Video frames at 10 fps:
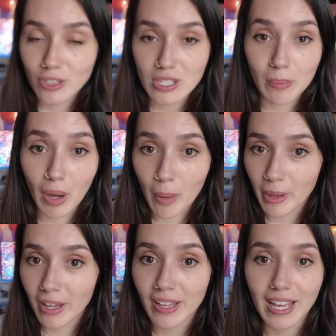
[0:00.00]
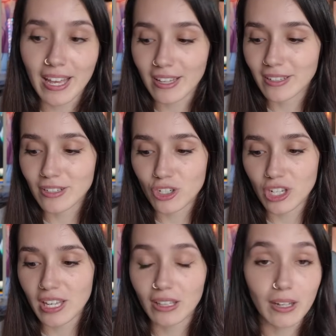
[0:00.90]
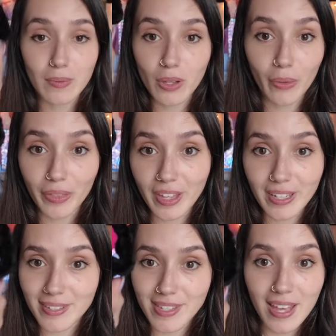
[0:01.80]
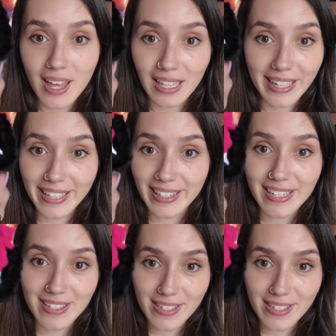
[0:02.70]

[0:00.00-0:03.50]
She's a mama, and she loves all things like this.